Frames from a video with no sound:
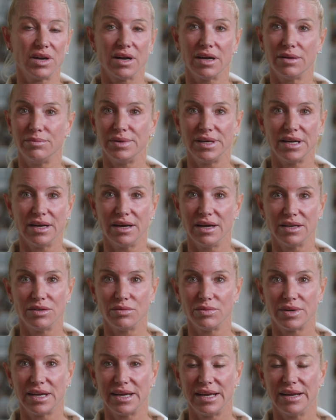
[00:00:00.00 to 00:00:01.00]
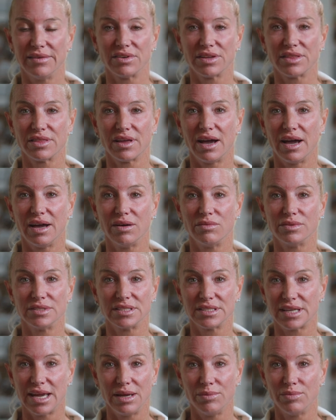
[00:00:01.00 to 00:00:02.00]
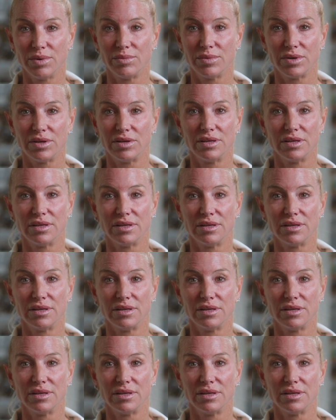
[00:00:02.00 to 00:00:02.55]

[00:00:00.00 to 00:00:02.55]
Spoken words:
gone beyond what I ever thought was capable.